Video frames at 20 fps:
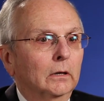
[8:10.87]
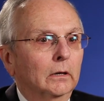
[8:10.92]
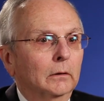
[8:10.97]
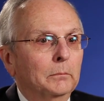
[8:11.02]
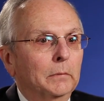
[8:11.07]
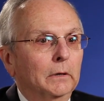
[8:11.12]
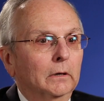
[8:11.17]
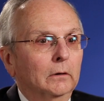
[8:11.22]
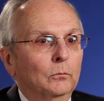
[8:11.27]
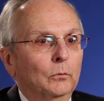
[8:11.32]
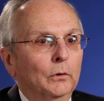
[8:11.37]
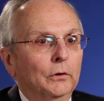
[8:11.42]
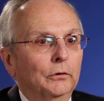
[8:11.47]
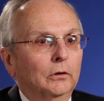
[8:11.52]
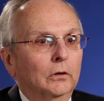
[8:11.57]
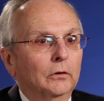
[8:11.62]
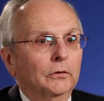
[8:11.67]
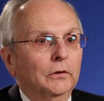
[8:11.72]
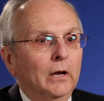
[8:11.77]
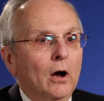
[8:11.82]
uh,
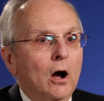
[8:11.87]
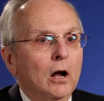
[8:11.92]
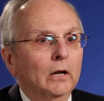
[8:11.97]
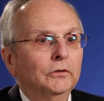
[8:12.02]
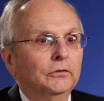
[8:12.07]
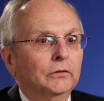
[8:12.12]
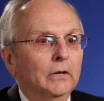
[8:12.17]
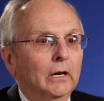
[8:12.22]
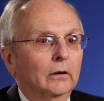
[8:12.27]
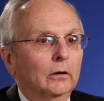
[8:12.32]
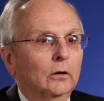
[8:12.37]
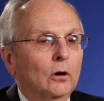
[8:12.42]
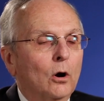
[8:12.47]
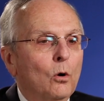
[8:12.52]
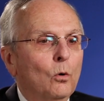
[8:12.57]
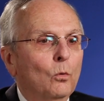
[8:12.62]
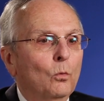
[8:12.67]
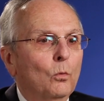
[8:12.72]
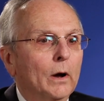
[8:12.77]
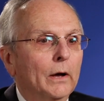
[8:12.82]
with the onset of
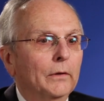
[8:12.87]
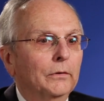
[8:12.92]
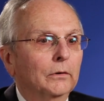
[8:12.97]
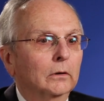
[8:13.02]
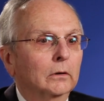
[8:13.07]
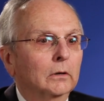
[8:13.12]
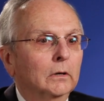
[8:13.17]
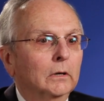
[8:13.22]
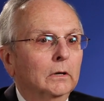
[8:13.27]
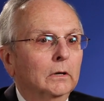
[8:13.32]
cold weather,